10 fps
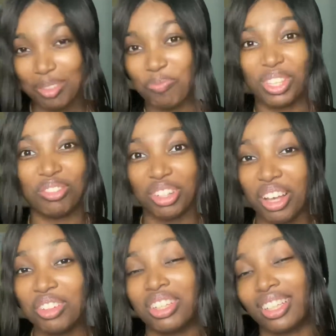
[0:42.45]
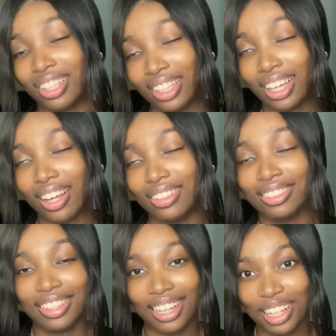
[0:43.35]
If you don't, you can click out.
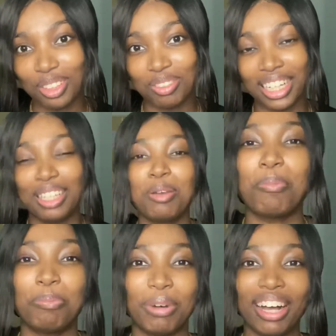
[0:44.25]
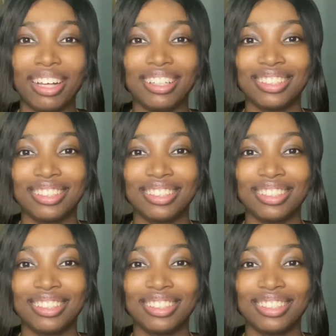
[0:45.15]
I don't mind, but